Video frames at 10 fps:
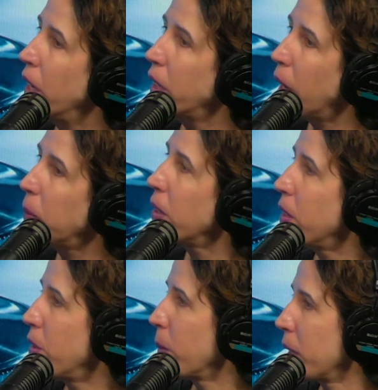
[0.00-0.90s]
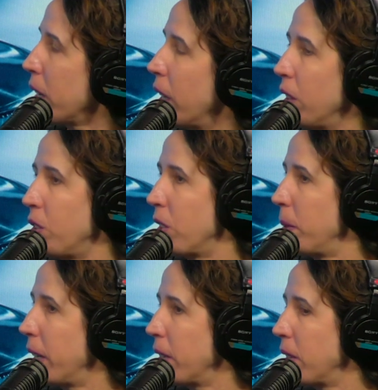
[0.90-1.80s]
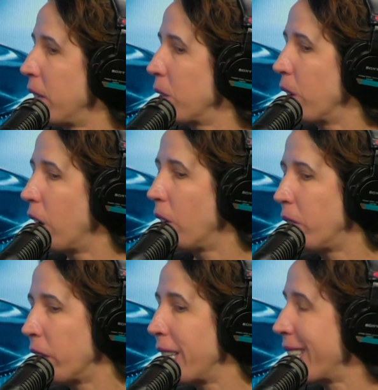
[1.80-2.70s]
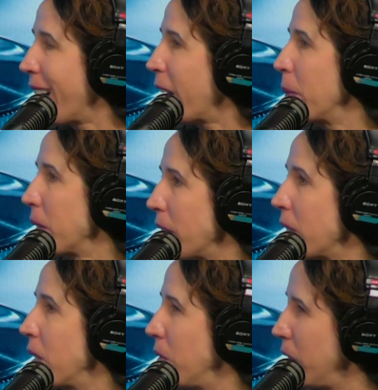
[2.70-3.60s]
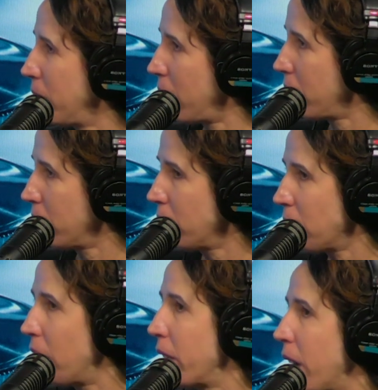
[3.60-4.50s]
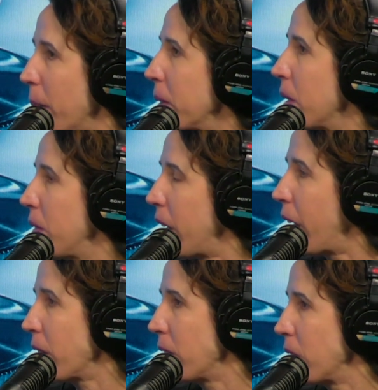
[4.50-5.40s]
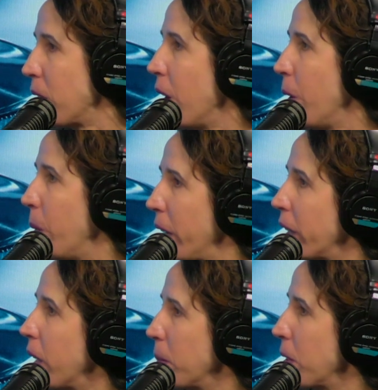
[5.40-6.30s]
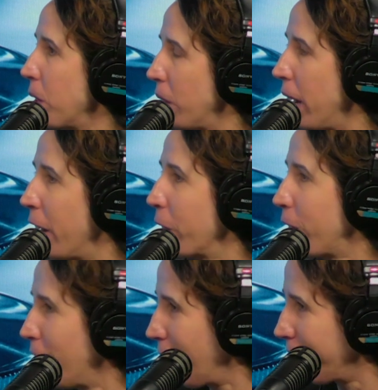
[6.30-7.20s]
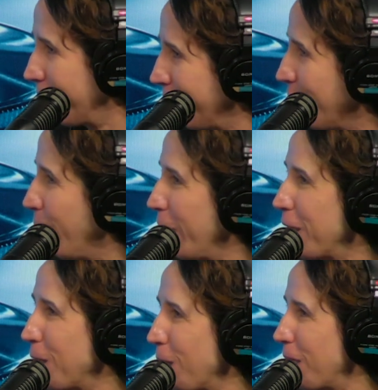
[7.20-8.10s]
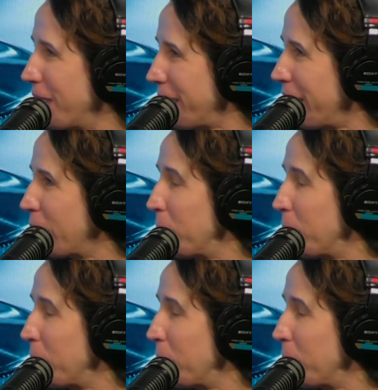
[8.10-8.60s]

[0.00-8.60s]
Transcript: Come to the dermatologist because these are all very time sensitive diseases, and time is of the essence when it comes to the hair clock, mm-hmm. when it starts to tick.